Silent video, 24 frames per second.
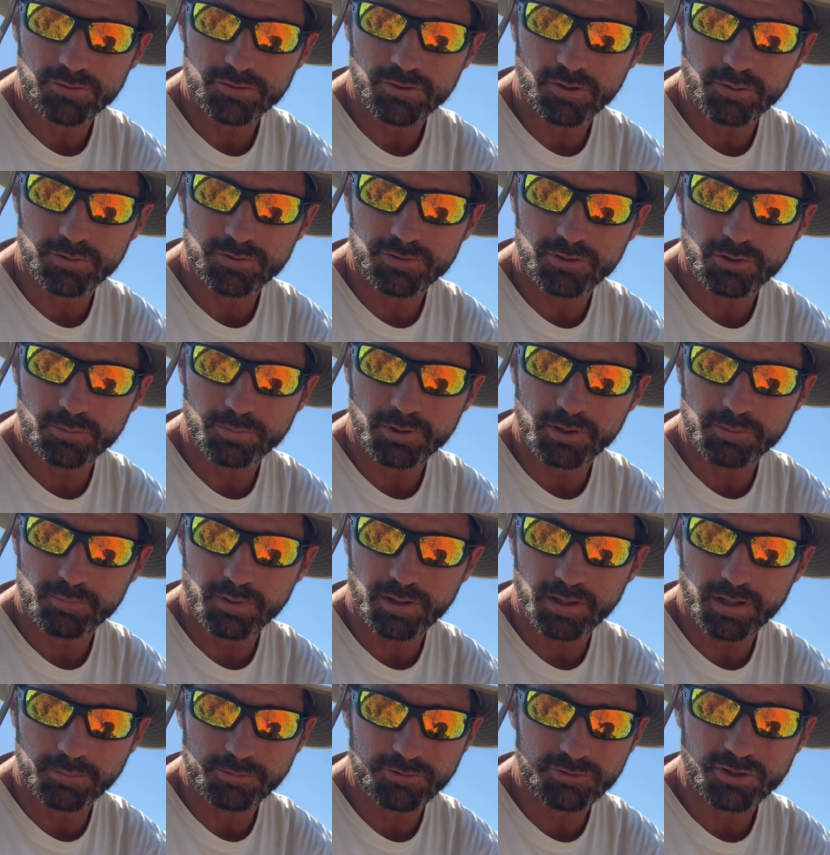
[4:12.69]
So it's still pretty
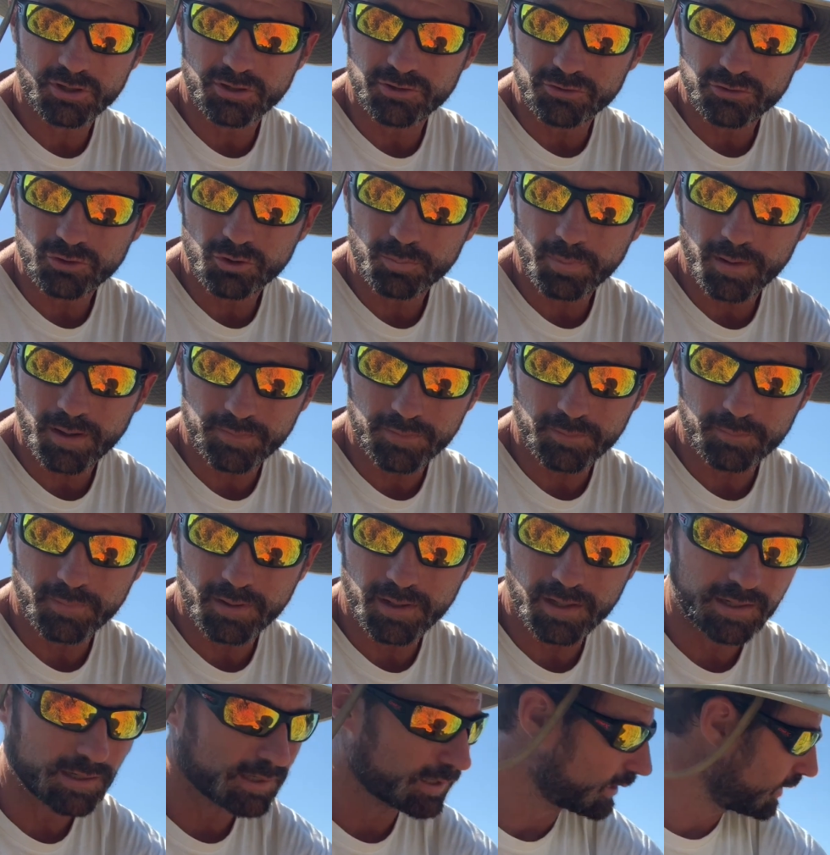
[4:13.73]
muddy. I'm just going to scoop out the
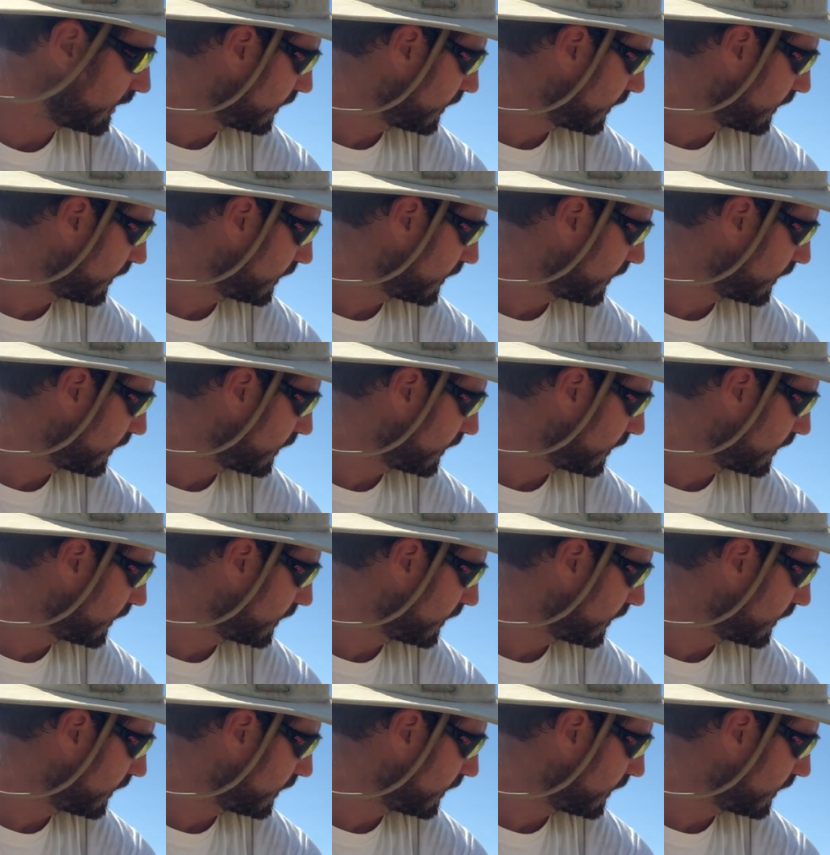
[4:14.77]
mud,